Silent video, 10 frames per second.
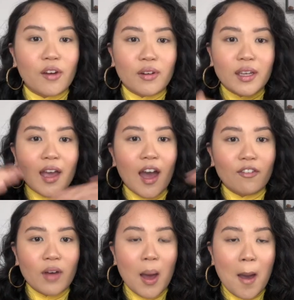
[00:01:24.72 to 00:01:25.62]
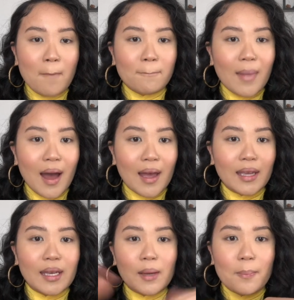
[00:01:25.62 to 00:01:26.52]
already have
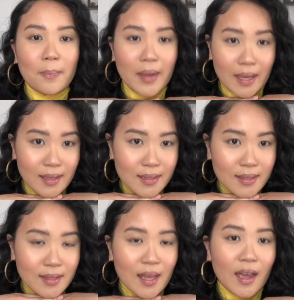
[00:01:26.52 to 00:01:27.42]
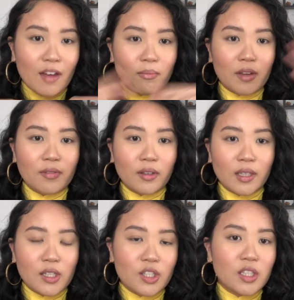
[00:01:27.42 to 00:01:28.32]
my base. I have my
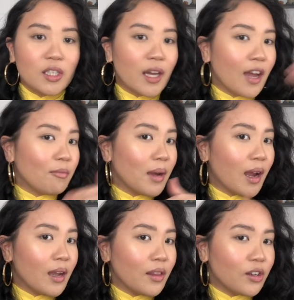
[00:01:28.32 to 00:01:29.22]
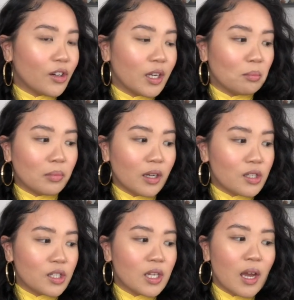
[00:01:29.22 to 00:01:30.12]
foundation, I have my highlighter and
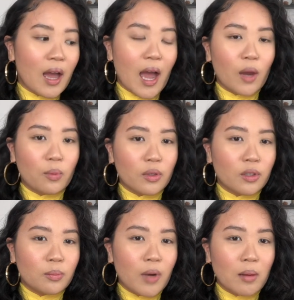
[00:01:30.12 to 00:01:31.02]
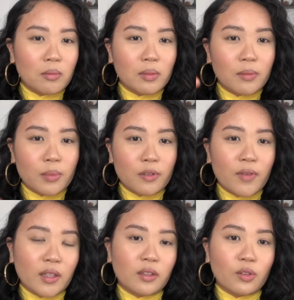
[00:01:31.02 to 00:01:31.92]
blush. I will probably
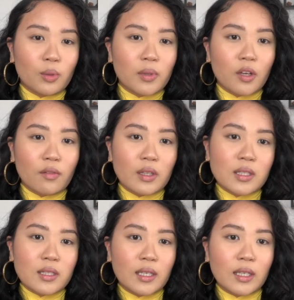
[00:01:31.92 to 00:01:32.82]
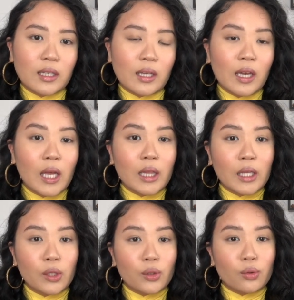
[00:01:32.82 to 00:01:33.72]
perfect a little bit of the skin
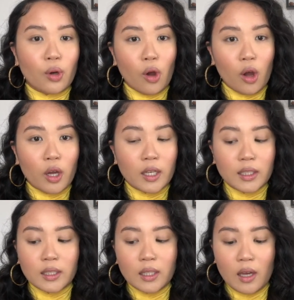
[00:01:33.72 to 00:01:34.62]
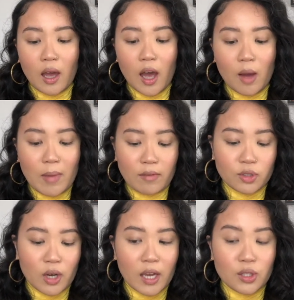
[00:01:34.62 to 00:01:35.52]
later on after
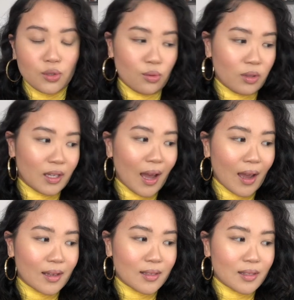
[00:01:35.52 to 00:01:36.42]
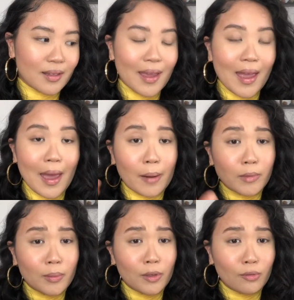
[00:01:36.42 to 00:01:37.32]
I do the eyes. And I'm
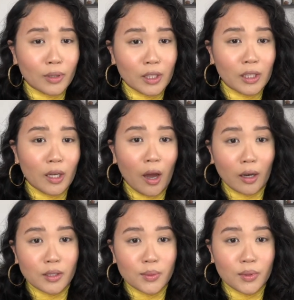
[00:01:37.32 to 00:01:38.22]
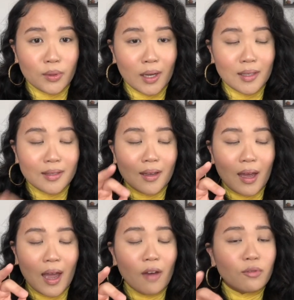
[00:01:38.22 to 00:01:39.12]
gonna be really honest with you guys.
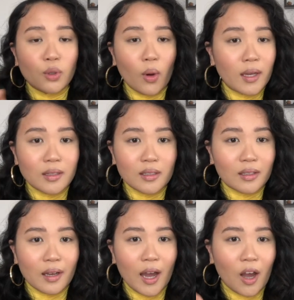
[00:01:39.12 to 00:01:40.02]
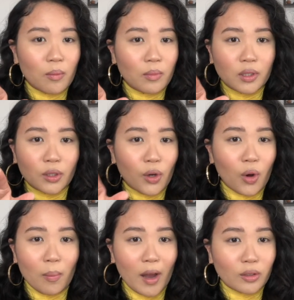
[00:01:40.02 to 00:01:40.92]
I have no idea how I'm gonna go
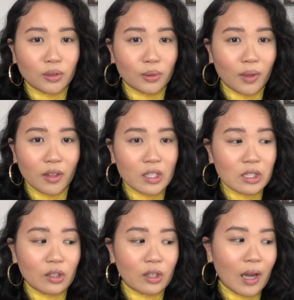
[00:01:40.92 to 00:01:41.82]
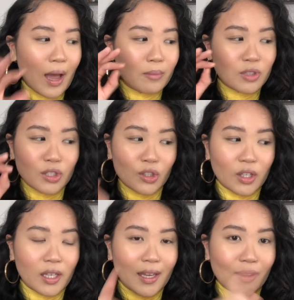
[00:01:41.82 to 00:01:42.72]
about doing this look. I'm just
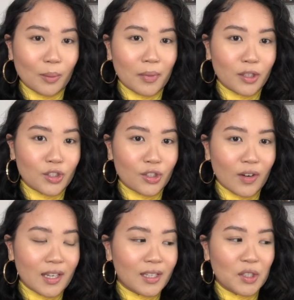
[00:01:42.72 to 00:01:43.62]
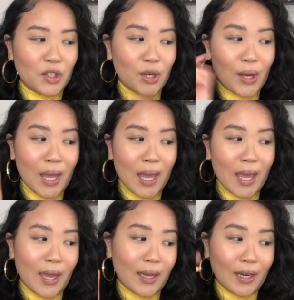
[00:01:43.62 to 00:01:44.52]
looking at the picture right here,
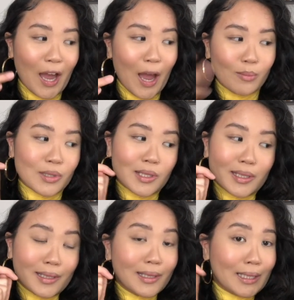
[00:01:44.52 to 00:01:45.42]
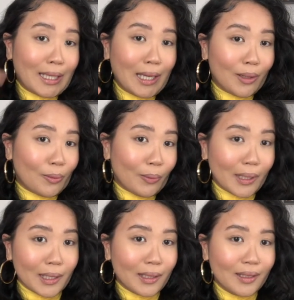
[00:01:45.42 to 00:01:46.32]
and I'm just gonna kind of wing
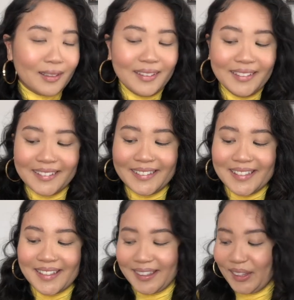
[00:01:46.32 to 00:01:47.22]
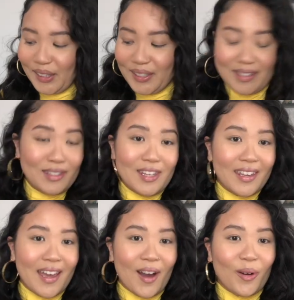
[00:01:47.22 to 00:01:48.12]
it and see
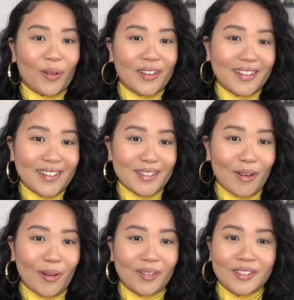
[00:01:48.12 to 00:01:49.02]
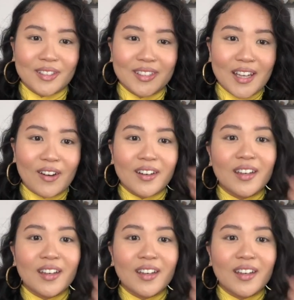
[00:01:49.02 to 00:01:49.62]
how this all turns out.